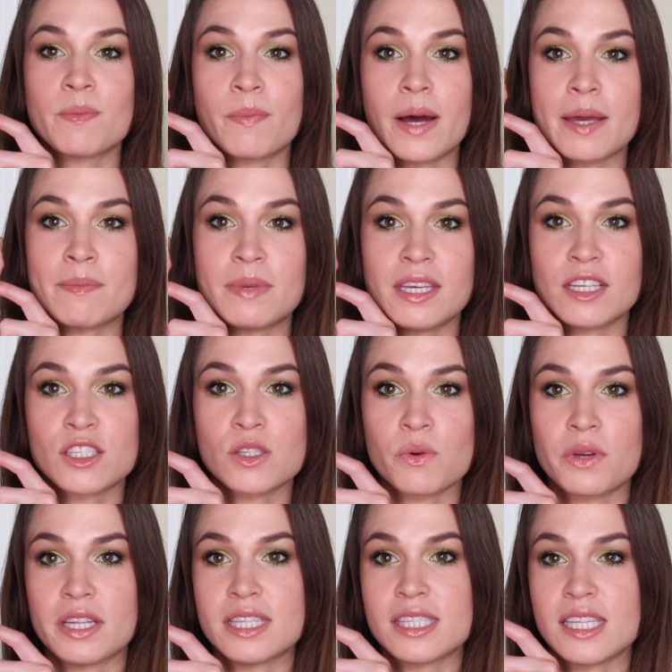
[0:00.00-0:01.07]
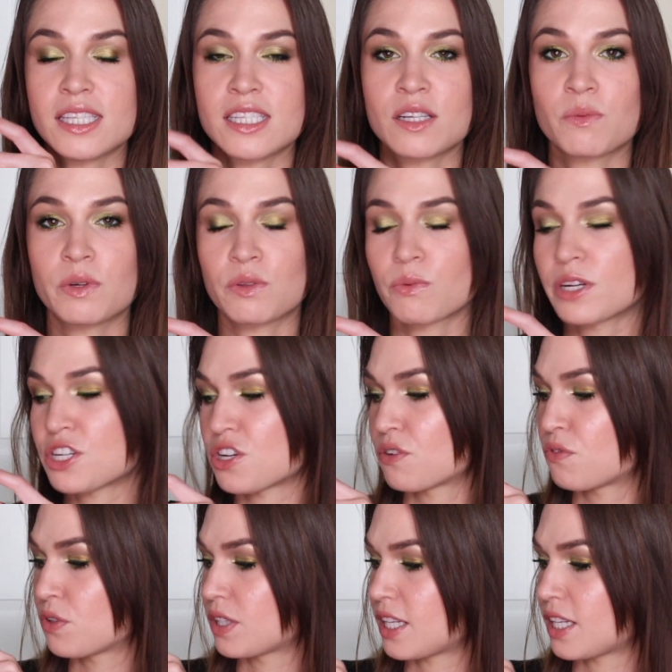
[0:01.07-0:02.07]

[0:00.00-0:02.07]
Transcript: by being so consistent with reaching for